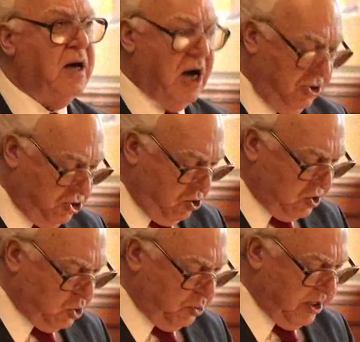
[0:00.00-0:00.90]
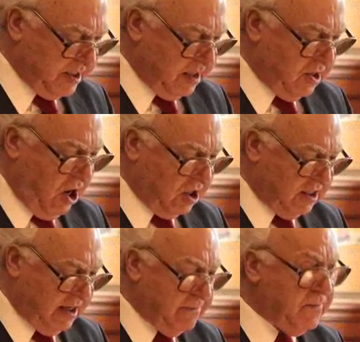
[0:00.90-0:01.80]
I wrote to President
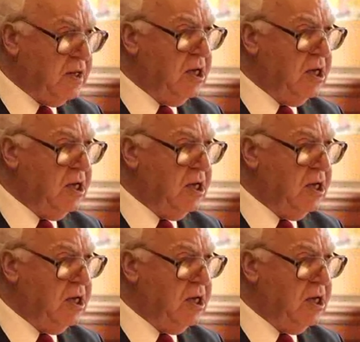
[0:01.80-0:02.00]
Carter,